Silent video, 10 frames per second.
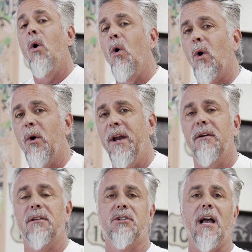or here
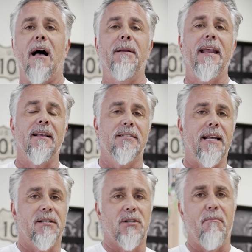at the shop in Dallas,
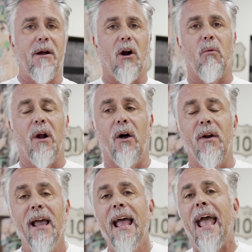Texas on Merrell
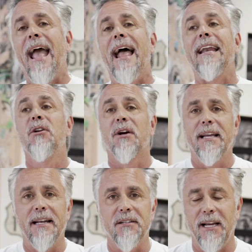Road. And you're
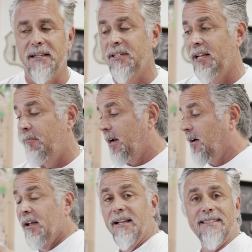going to get a chance to come
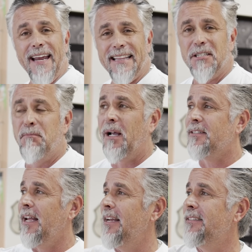here, take this
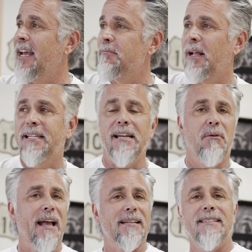Mustang, take my T
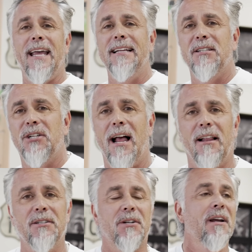Rex, take the
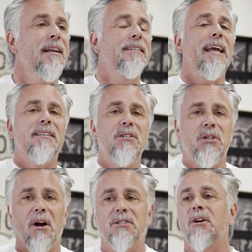Challenger, take the
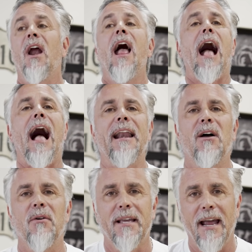Charger. I
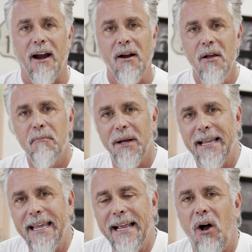don't care. But
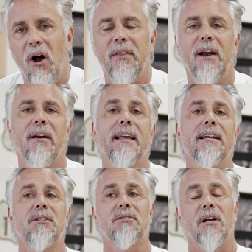get on there and
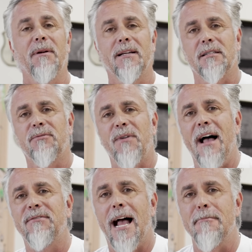get you some because it's
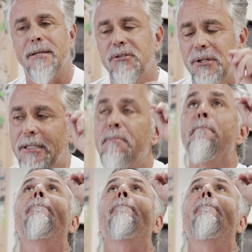five times entries